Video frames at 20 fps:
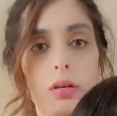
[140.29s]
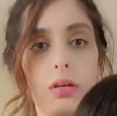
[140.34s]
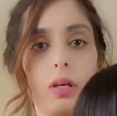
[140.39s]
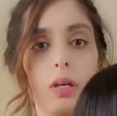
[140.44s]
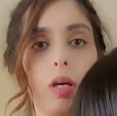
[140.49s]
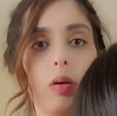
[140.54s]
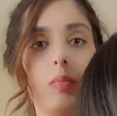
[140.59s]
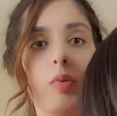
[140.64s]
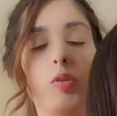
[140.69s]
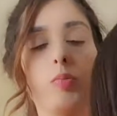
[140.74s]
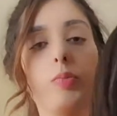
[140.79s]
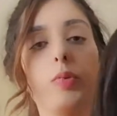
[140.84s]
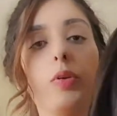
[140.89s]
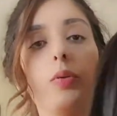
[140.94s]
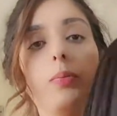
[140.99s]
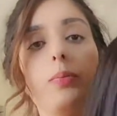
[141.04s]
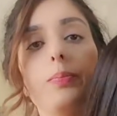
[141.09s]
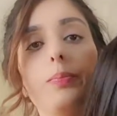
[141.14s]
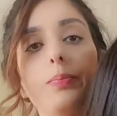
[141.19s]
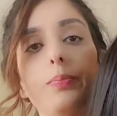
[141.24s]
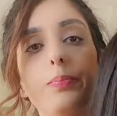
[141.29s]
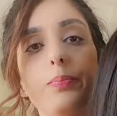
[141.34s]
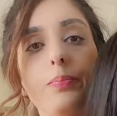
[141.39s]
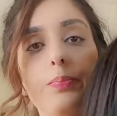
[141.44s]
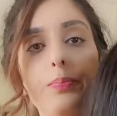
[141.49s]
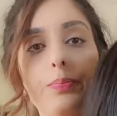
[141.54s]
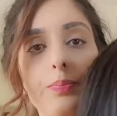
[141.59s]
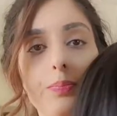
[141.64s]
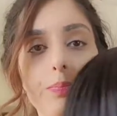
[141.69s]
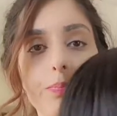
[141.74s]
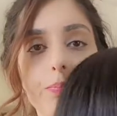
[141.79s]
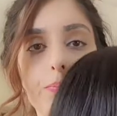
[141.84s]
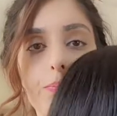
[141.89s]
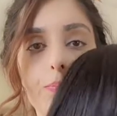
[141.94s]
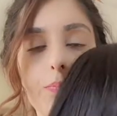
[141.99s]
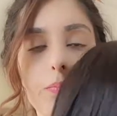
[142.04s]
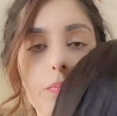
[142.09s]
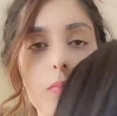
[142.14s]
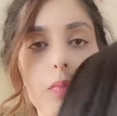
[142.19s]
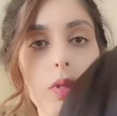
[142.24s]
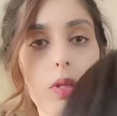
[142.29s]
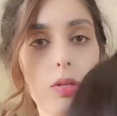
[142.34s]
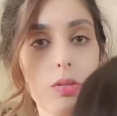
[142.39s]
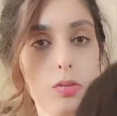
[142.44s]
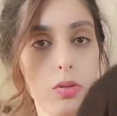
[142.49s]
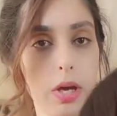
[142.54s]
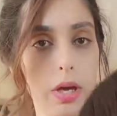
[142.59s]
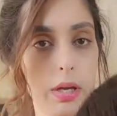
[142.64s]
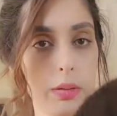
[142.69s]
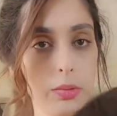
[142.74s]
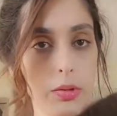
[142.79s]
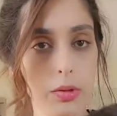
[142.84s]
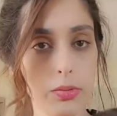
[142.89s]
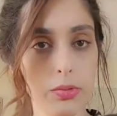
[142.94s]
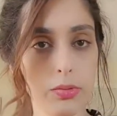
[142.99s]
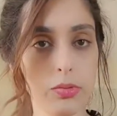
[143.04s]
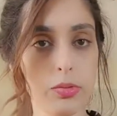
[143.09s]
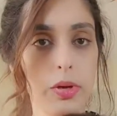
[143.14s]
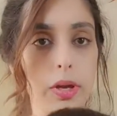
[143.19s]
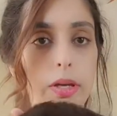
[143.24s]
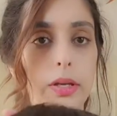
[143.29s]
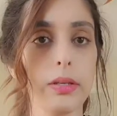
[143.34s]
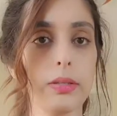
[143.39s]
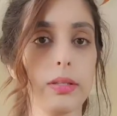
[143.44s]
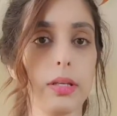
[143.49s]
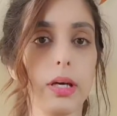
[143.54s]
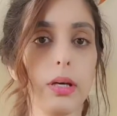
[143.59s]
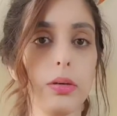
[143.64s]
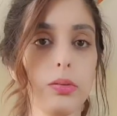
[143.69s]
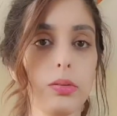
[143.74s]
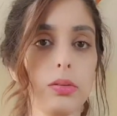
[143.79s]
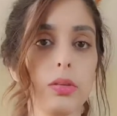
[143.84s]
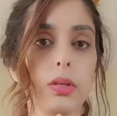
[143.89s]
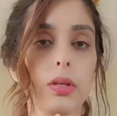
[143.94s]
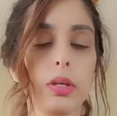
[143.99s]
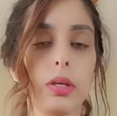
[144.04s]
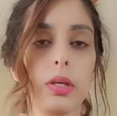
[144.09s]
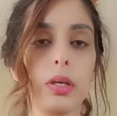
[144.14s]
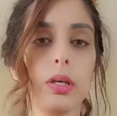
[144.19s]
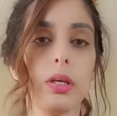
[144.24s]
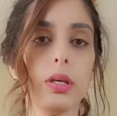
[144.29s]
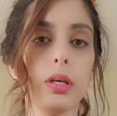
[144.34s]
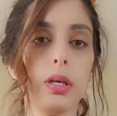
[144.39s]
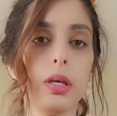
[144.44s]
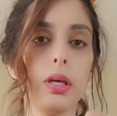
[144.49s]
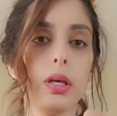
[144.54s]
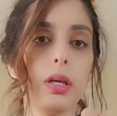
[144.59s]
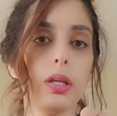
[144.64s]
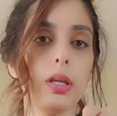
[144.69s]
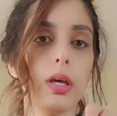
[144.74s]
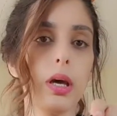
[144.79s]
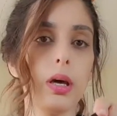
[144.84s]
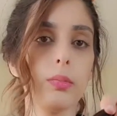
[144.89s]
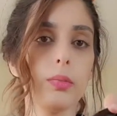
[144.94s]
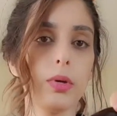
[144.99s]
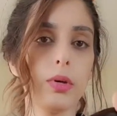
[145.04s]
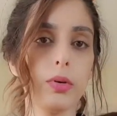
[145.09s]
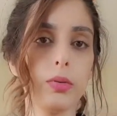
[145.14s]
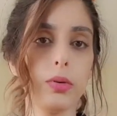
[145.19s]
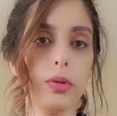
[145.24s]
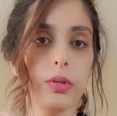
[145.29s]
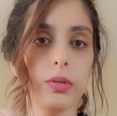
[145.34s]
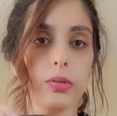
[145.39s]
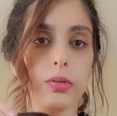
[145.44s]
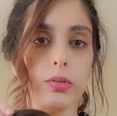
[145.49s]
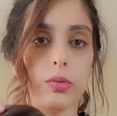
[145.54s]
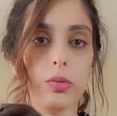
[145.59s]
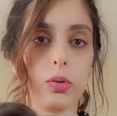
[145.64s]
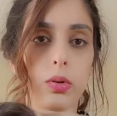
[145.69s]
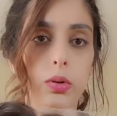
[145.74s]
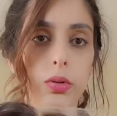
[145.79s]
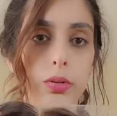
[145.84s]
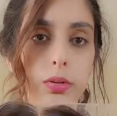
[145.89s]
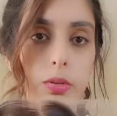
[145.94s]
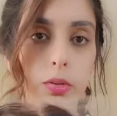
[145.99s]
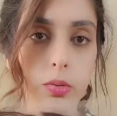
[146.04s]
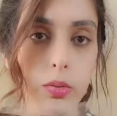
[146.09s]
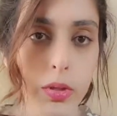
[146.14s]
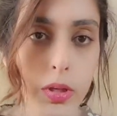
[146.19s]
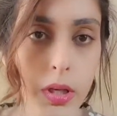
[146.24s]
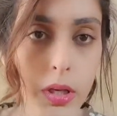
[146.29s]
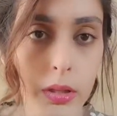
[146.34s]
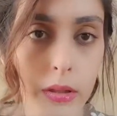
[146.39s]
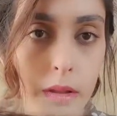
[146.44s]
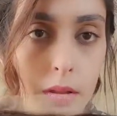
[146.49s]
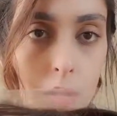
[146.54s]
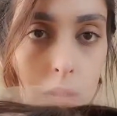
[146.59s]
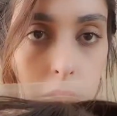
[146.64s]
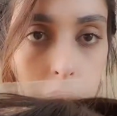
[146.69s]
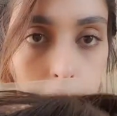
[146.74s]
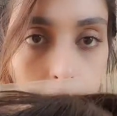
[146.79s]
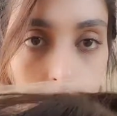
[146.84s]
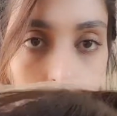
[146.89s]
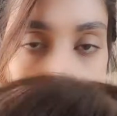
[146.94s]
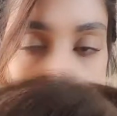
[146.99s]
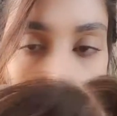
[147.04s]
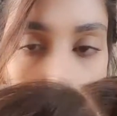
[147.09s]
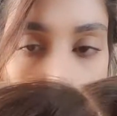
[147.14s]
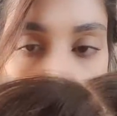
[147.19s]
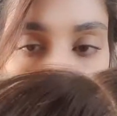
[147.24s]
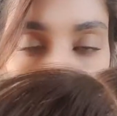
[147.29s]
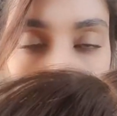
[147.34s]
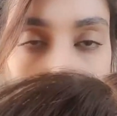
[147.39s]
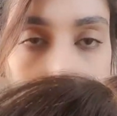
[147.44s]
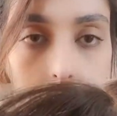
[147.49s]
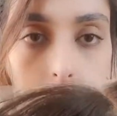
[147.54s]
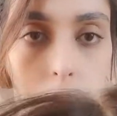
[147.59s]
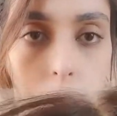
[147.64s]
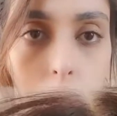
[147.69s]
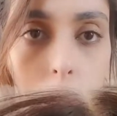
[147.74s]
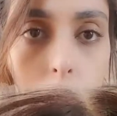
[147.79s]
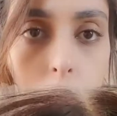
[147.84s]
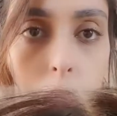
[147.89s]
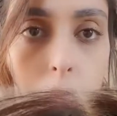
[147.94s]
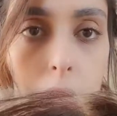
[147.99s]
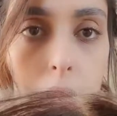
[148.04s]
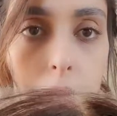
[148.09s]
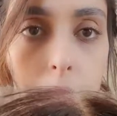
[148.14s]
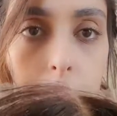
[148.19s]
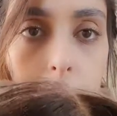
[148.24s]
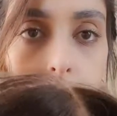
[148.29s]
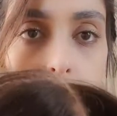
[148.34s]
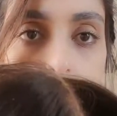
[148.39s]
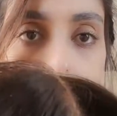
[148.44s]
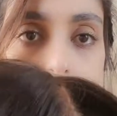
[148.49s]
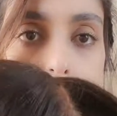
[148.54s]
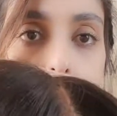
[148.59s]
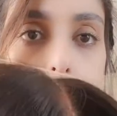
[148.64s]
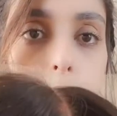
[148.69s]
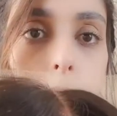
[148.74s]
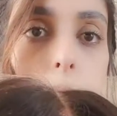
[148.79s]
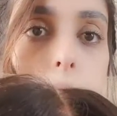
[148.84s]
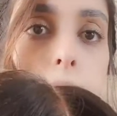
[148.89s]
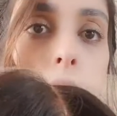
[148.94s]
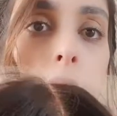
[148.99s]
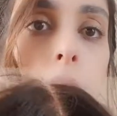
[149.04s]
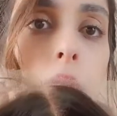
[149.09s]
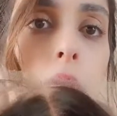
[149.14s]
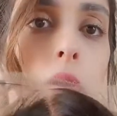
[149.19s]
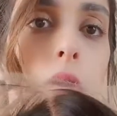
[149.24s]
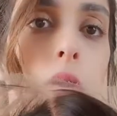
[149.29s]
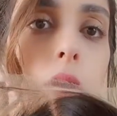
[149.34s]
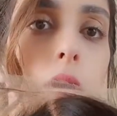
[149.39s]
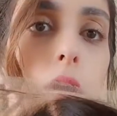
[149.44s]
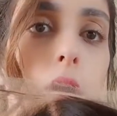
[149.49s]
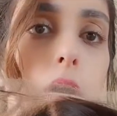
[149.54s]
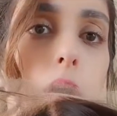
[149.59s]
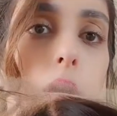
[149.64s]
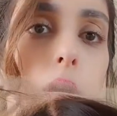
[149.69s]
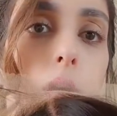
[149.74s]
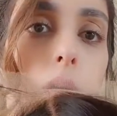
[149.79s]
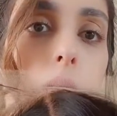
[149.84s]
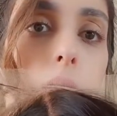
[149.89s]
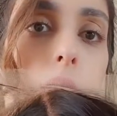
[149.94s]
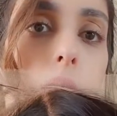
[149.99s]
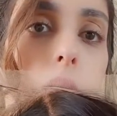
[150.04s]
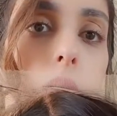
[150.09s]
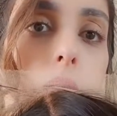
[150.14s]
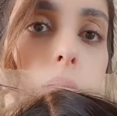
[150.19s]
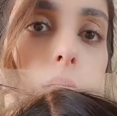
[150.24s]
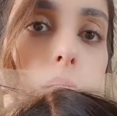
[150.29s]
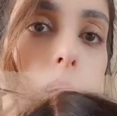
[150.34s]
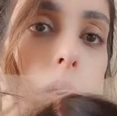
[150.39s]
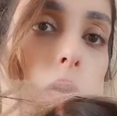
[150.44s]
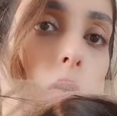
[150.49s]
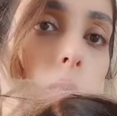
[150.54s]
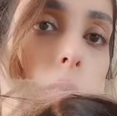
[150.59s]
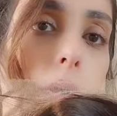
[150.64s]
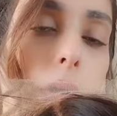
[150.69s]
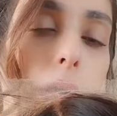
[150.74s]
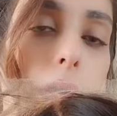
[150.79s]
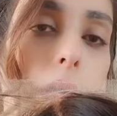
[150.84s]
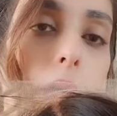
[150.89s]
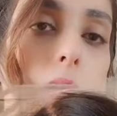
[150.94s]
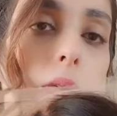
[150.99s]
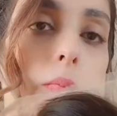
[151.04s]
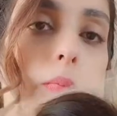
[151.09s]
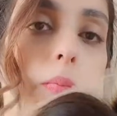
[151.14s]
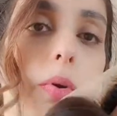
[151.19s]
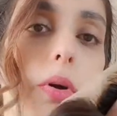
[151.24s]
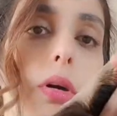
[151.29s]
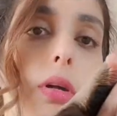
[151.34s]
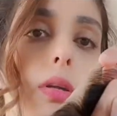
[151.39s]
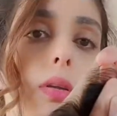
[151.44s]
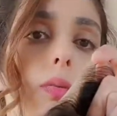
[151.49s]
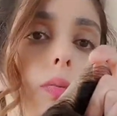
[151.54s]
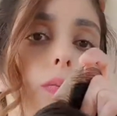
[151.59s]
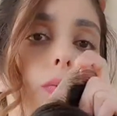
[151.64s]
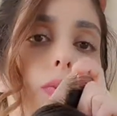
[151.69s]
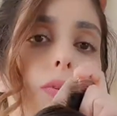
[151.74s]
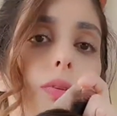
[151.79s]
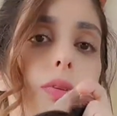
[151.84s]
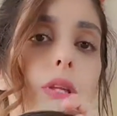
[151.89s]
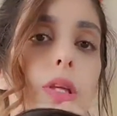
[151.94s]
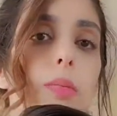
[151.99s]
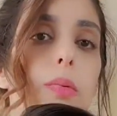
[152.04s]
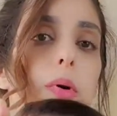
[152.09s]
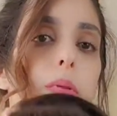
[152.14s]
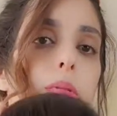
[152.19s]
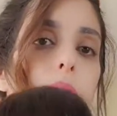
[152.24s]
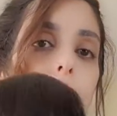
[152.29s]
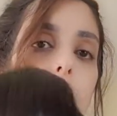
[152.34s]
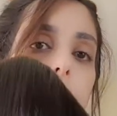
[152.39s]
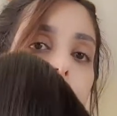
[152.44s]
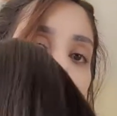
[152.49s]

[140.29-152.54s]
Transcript: Yeah, much better. So I am going to try this out, and I'm going to also cut the lace. I don't know if I'm going to do it on my head or not on my head, but we'll see about that.